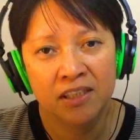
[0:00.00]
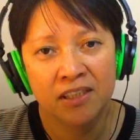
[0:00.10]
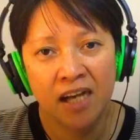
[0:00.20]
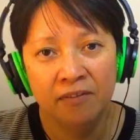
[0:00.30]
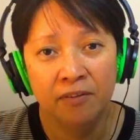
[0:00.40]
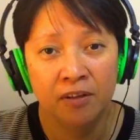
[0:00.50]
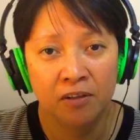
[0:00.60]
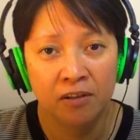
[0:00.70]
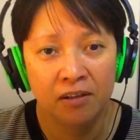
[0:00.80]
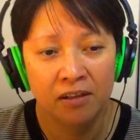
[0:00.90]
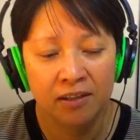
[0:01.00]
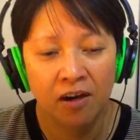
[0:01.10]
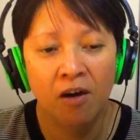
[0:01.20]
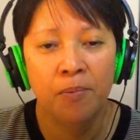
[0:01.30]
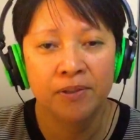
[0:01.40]
side
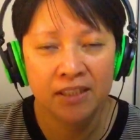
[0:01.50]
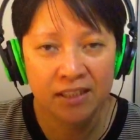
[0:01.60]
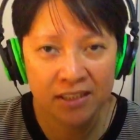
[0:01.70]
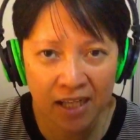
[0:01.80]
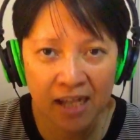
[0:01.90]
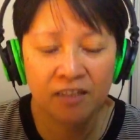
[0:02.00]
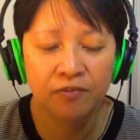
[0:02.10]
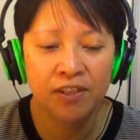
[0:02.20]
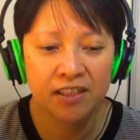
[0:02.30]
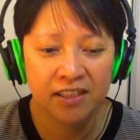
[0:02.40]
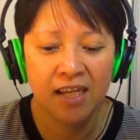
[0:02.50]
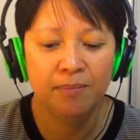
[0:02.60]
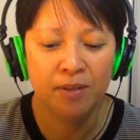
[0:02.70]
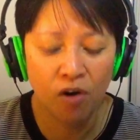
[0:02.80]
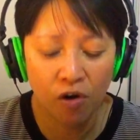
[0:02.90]
of the same
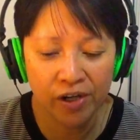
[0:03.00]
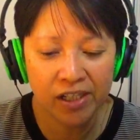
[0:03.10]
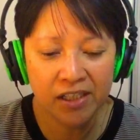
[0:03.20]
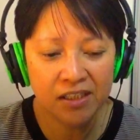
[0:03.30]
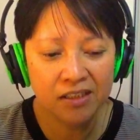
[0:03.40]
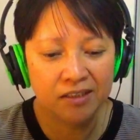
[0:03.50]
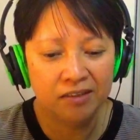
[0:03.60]
coin,